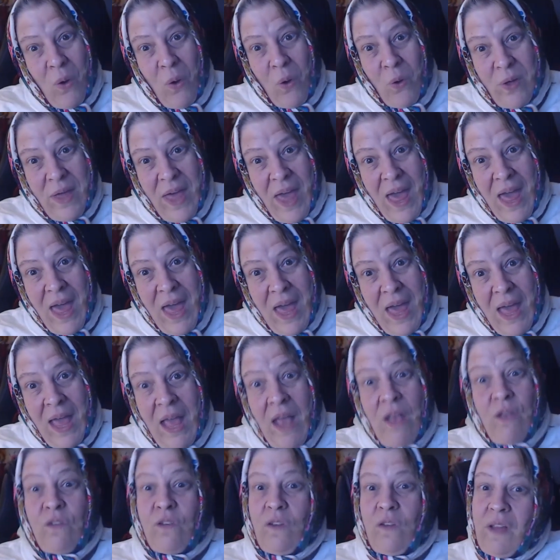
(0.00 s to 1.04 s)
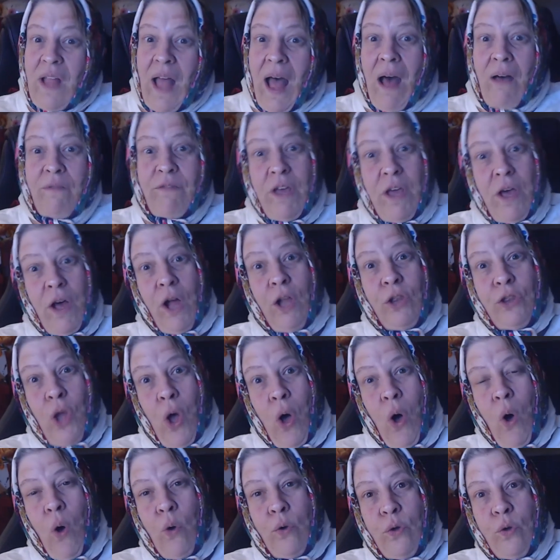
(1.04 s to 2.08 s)
Okay? So now we all
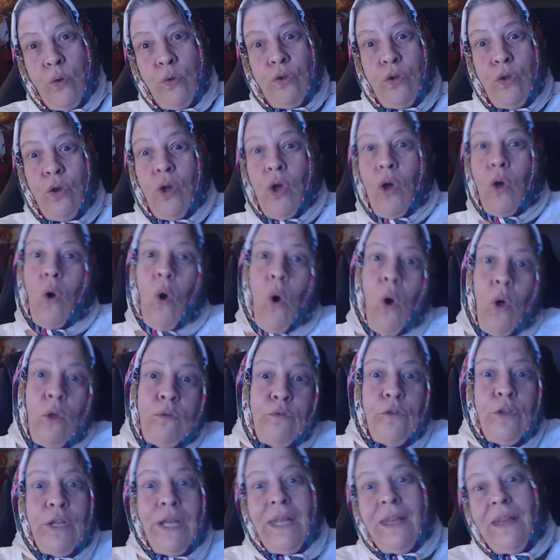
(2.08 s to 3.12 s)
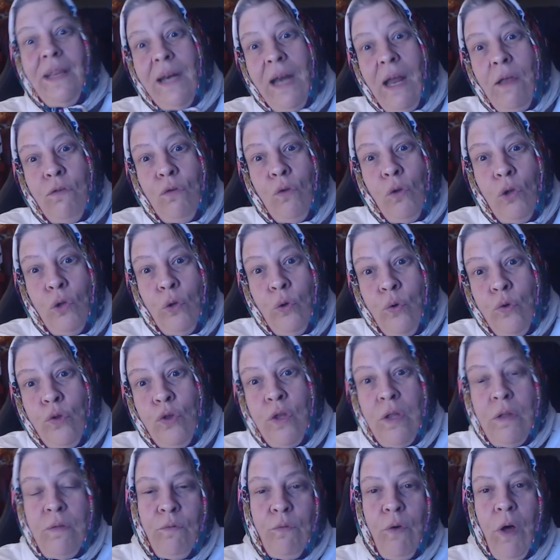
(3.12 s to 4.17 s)
know you took conflict
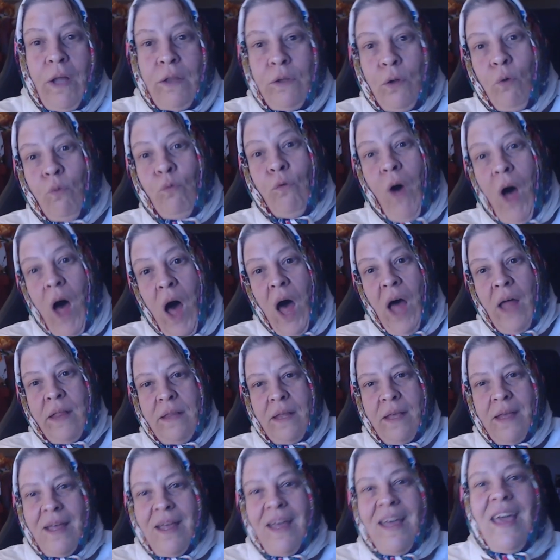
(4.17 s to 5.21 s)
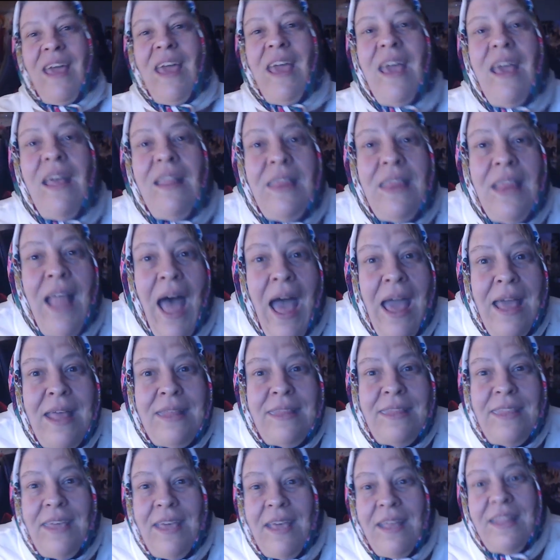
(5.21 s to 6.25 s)
resolution 101 in
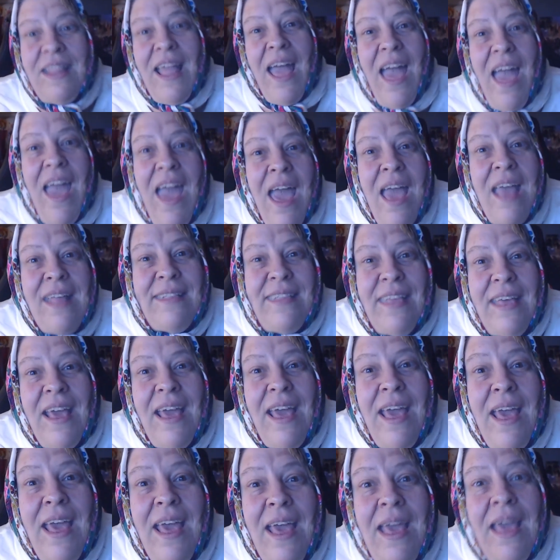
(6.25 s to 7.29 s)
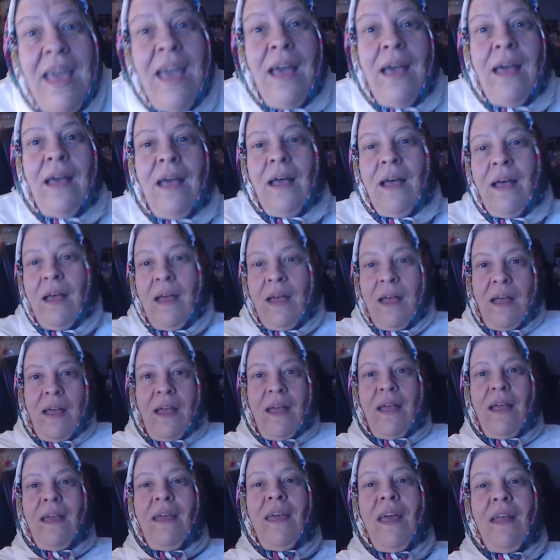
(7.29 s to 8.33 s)
1980.
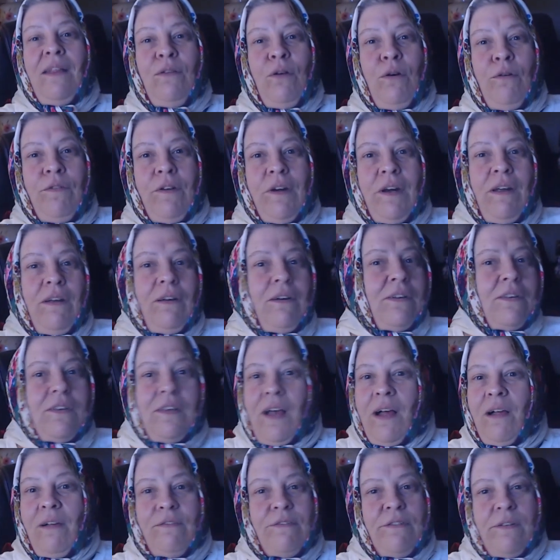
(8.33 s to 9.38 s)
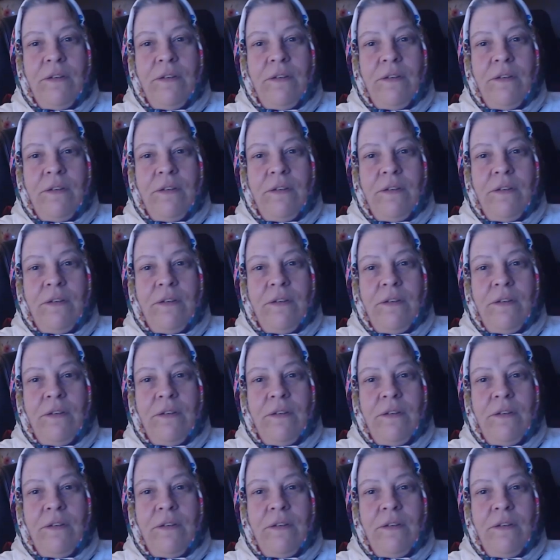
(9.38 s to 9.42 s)
Get over yourself.